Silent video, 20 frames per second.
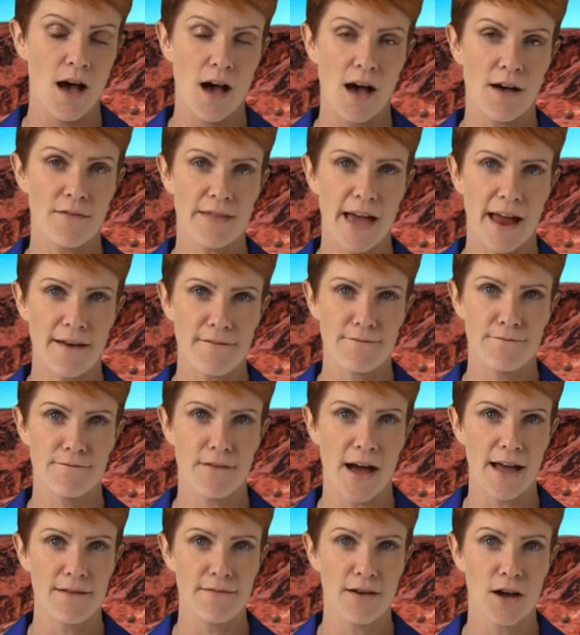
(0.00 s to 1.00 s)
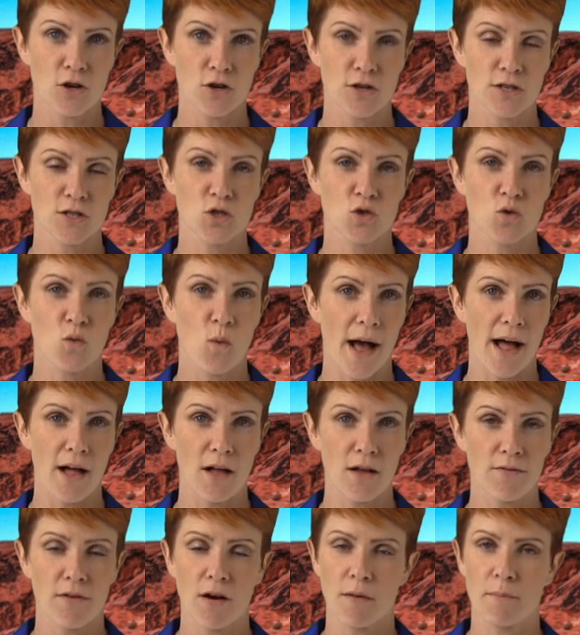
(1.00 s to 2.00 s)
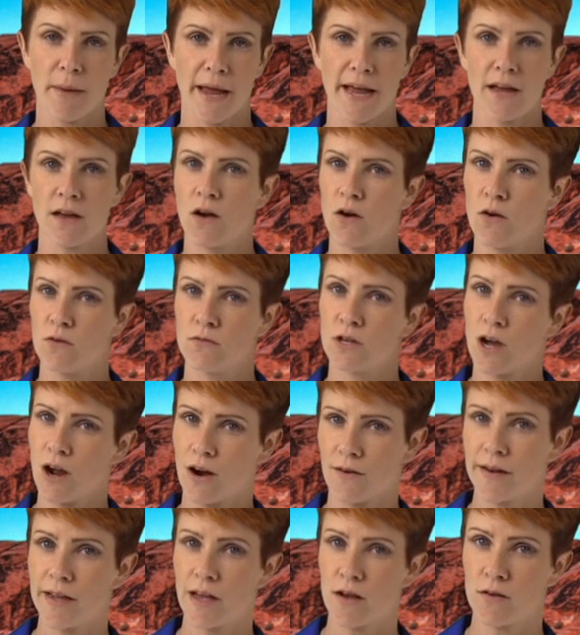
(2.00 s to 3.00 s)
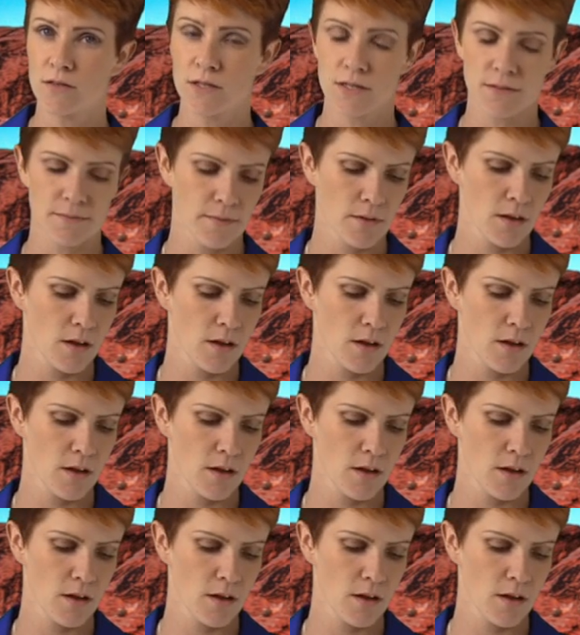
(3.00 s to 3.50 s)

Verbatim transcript: Of that, 512 are bank-owned REOs,